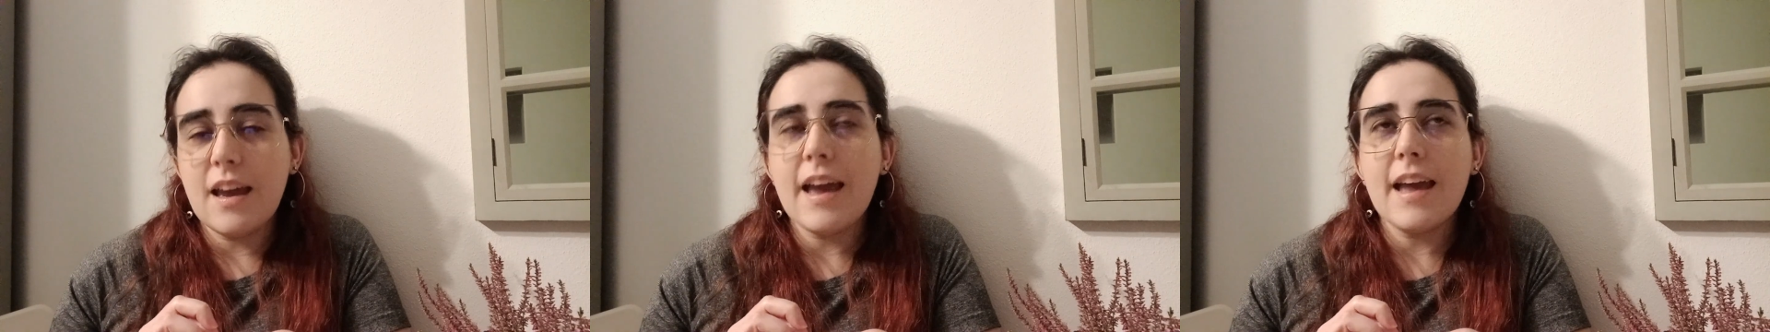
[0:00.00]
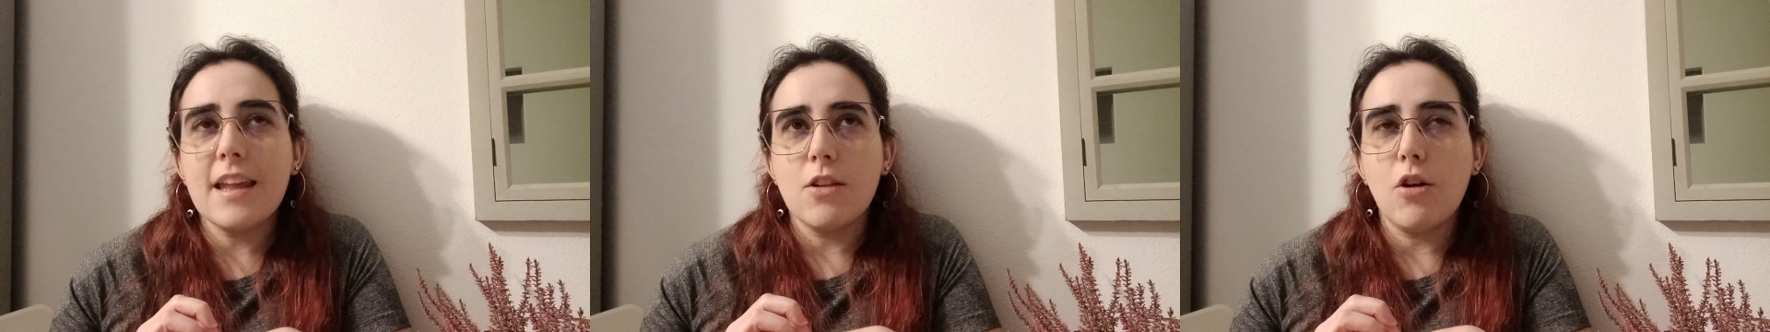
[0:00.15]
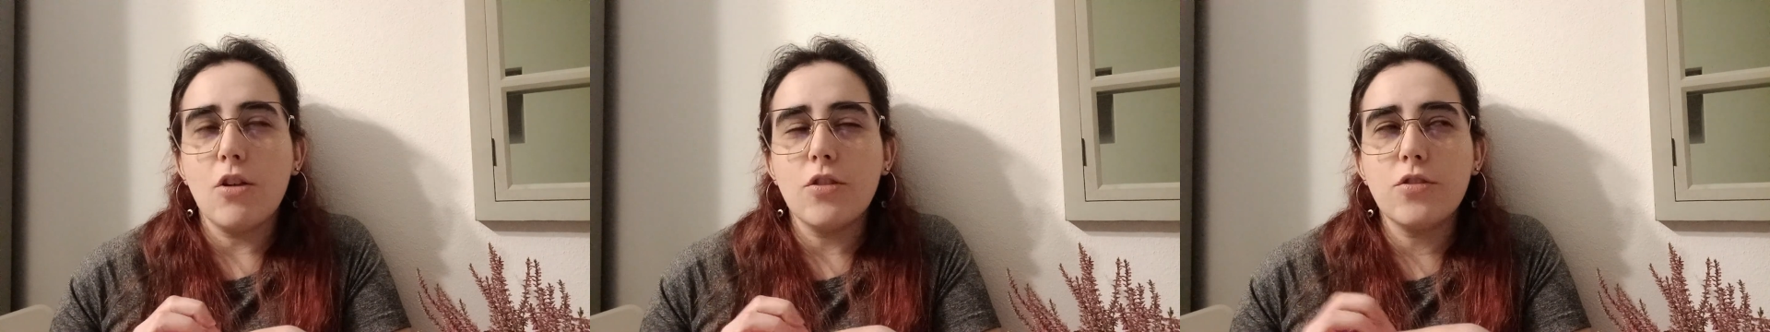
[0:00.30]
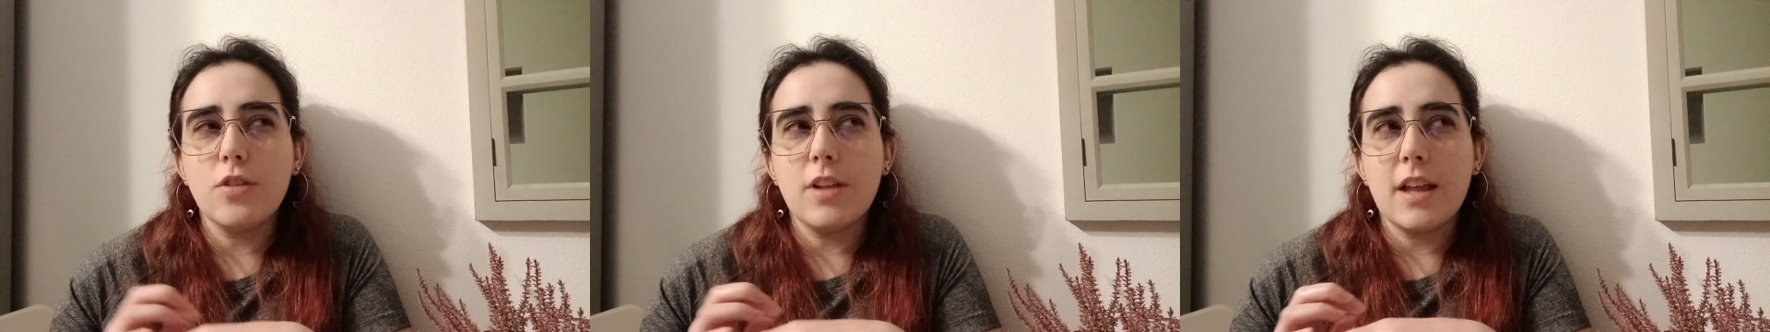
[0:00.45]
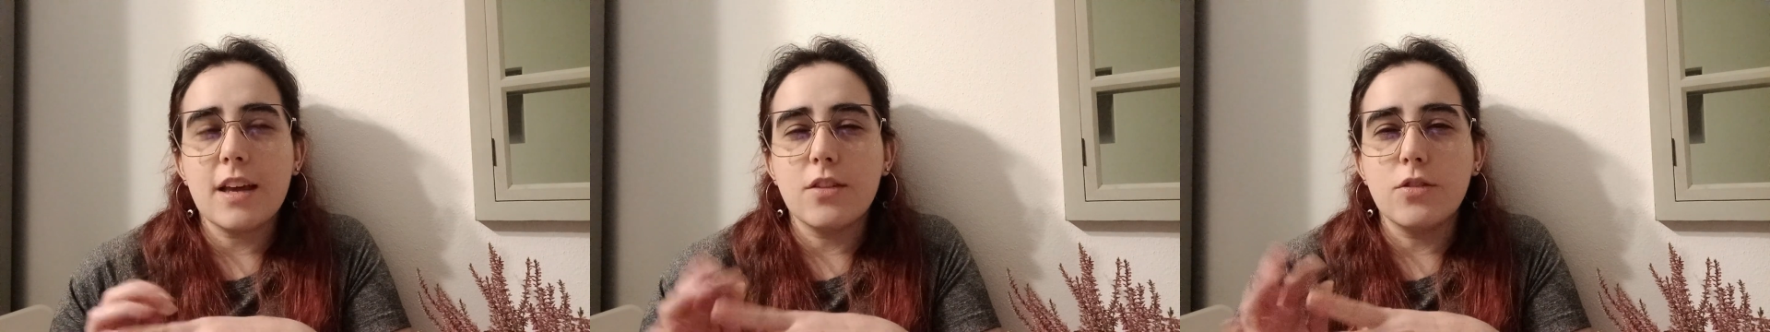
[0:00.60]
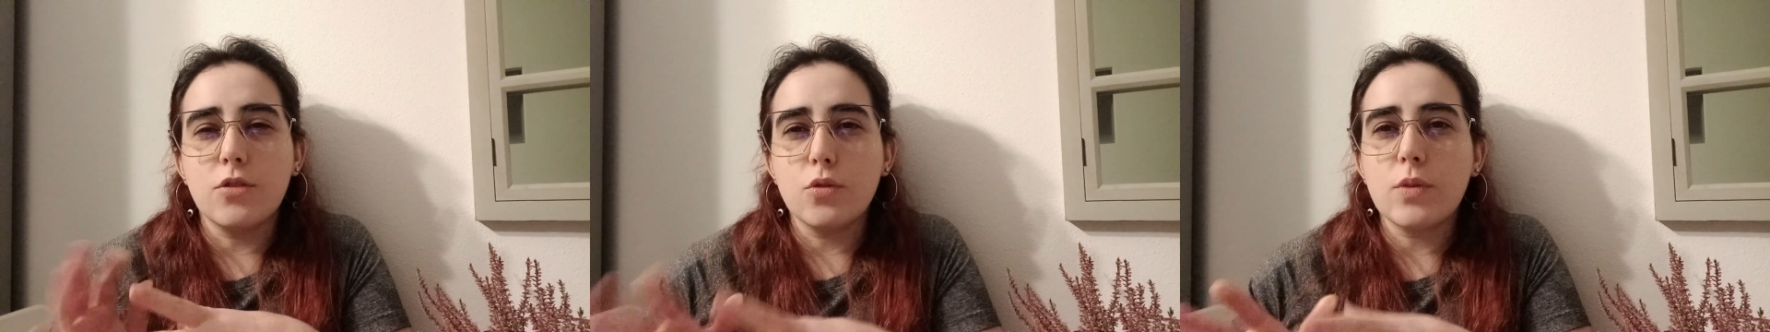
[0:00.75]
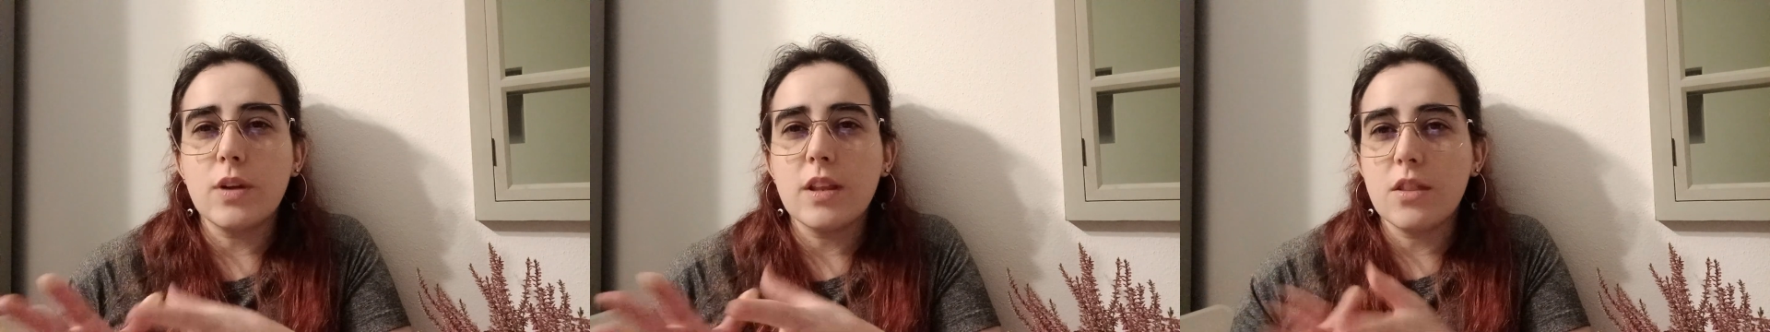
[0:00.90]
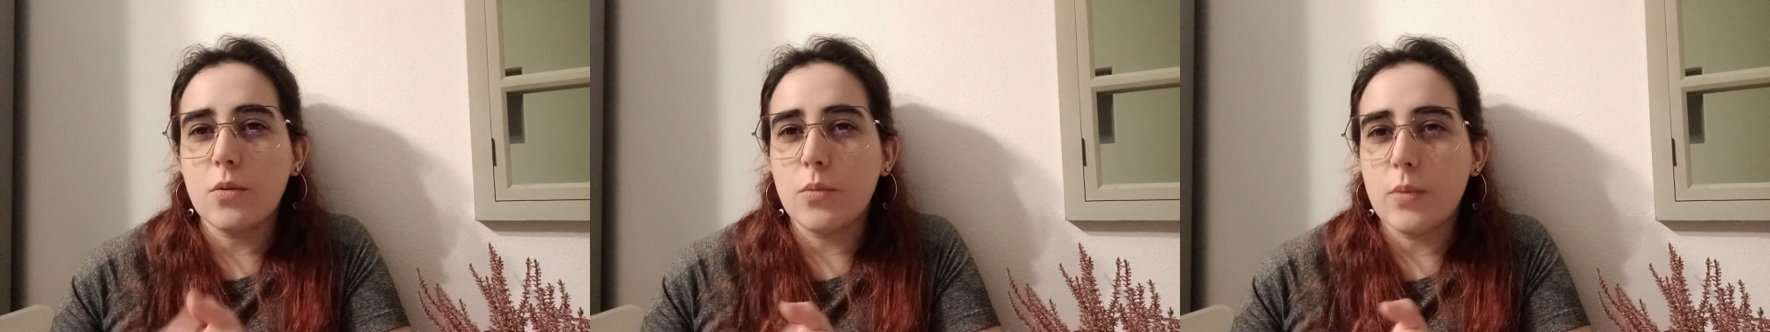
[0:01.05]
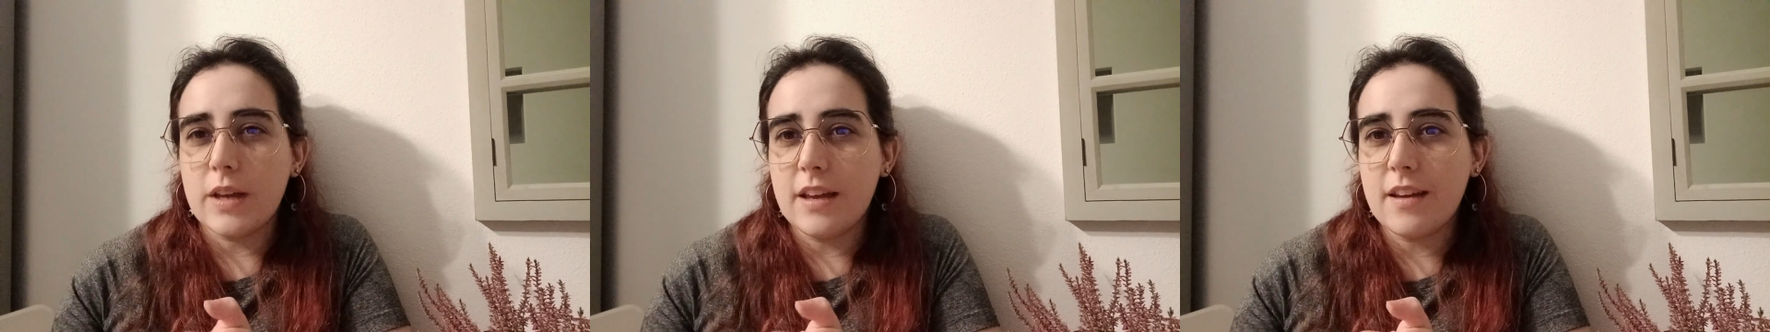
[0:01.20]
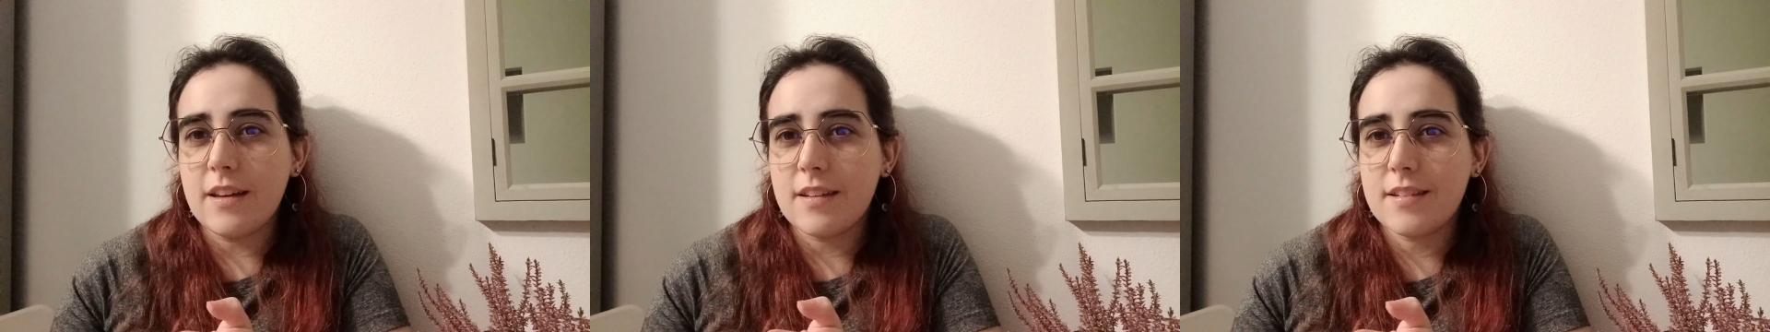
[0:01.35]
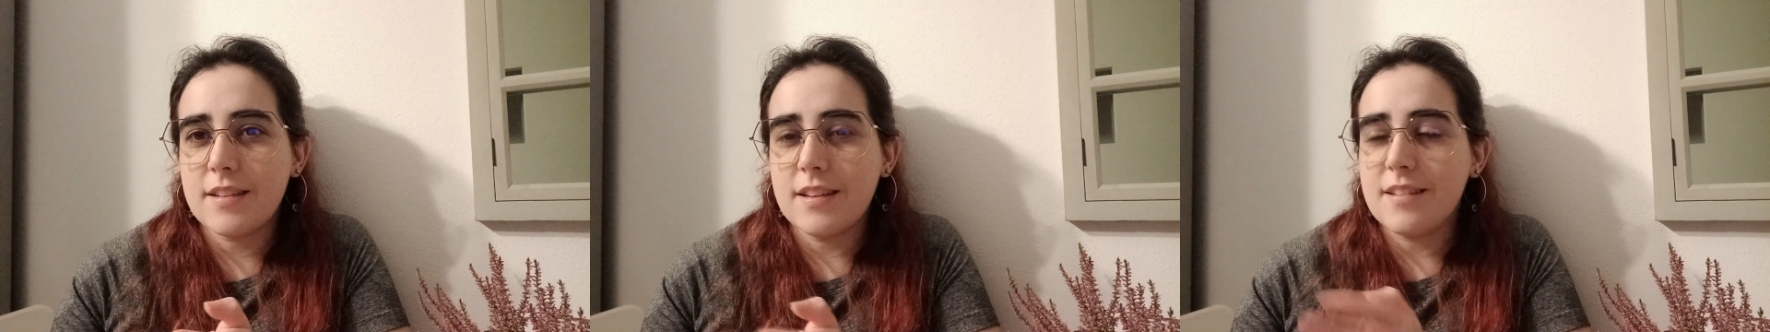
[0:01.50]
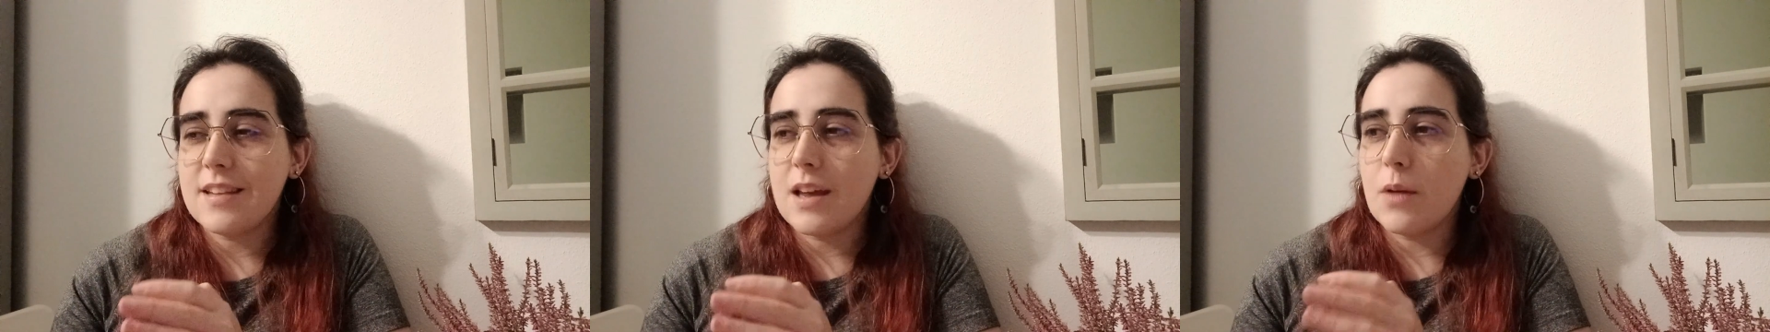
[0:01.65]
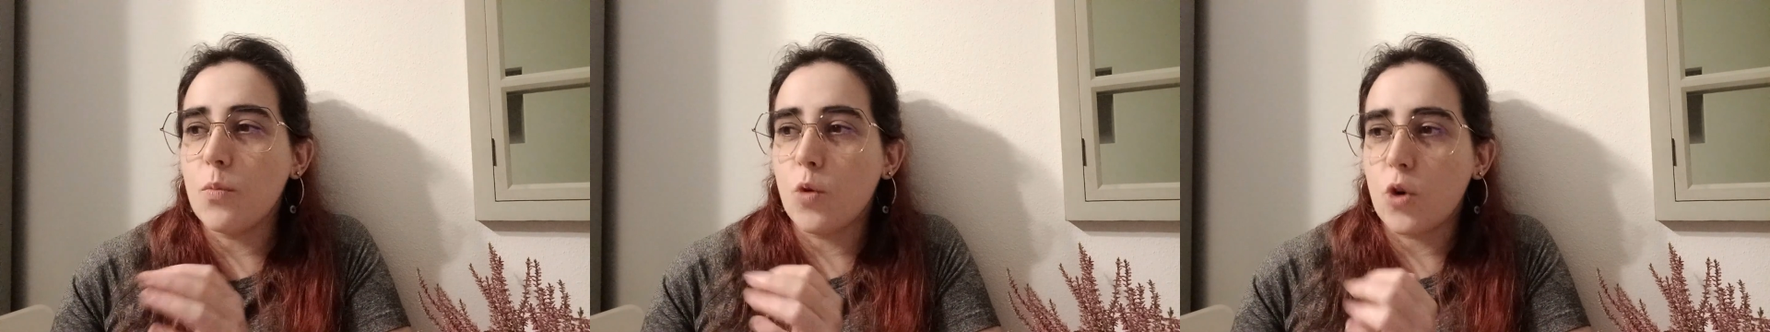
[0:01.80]
And also like during the week, since
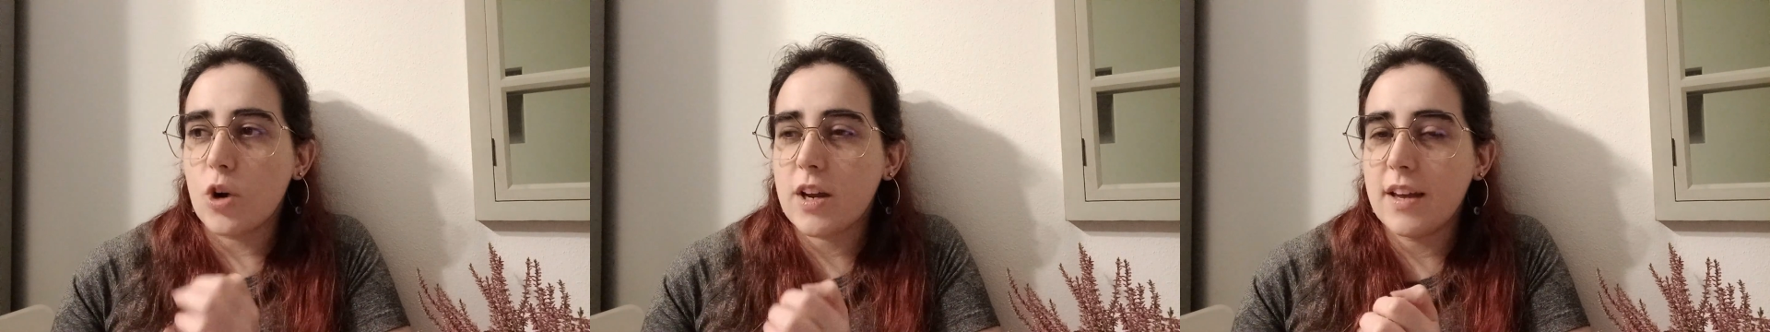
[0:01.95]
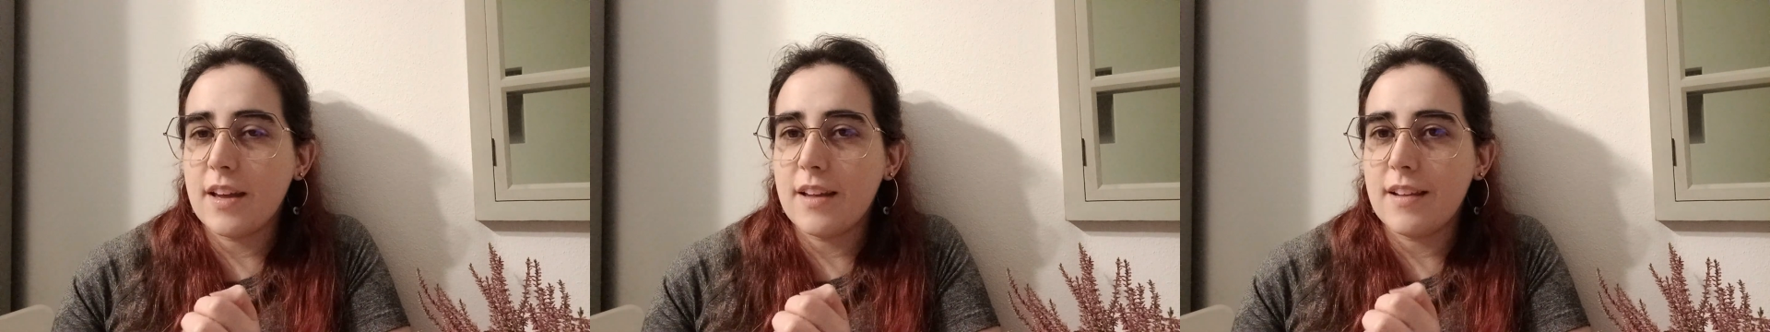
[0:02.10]
I'm working,